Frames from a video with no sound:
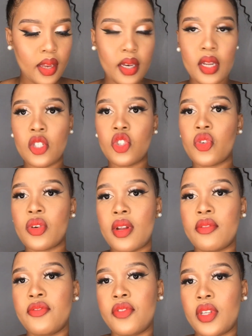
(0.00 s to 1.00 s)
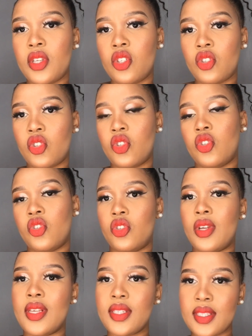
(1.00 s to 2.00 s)
Natural
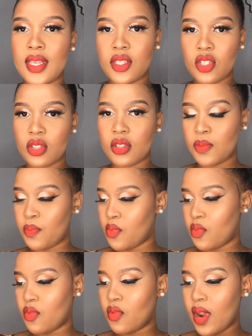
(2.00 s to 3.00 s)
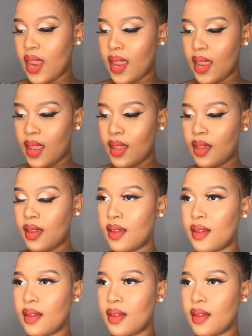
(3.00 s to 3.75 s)
Finish Setting Spray.